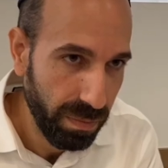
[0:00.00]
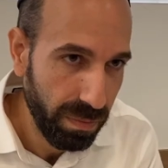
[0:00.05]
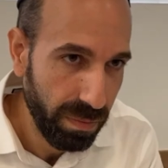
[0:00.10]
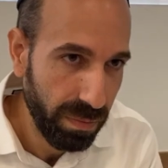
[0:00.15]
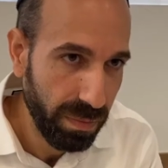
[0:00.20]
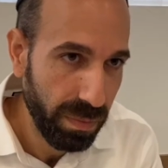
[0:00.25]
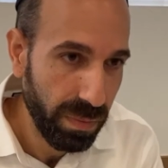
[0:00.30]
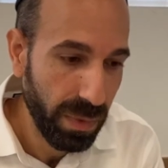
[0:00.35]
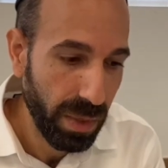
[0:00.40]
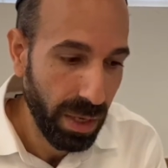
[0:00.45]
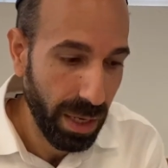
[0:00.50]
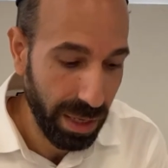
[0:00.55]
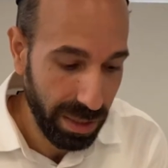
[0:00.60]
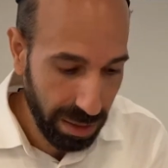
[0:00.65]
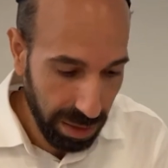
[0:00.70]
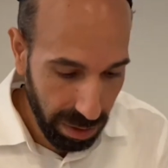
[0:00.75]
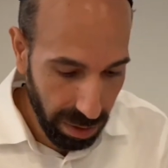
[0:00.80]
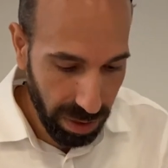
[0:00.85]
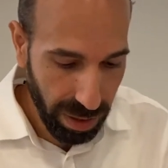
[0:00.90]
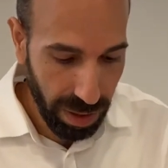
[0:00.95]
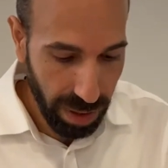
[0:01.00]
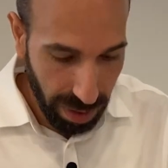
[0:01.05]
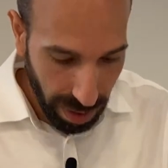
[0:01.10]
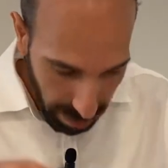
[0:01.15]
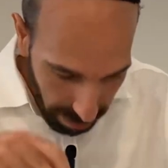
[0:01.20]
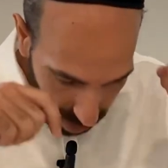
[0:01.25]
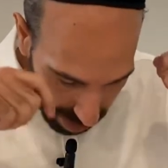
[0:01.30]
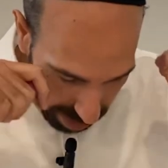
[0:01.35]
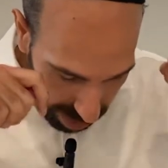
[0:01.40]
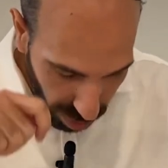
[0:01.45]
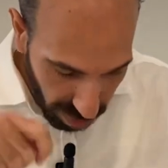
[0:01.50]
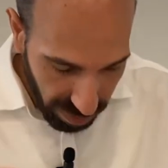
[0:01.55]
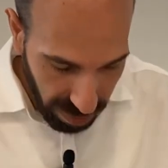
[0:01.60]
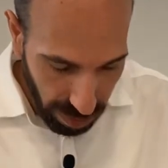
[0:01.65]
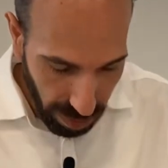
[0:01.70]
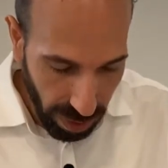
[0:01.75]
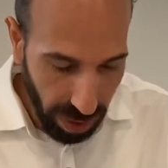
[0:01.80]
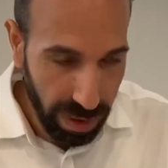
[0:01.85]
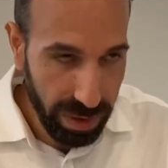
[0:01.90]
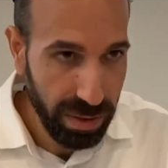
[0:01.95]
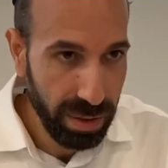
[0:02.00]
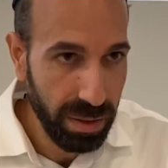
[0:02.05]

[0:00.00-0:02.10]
tzitzit. It's looking and putting it over your eyes.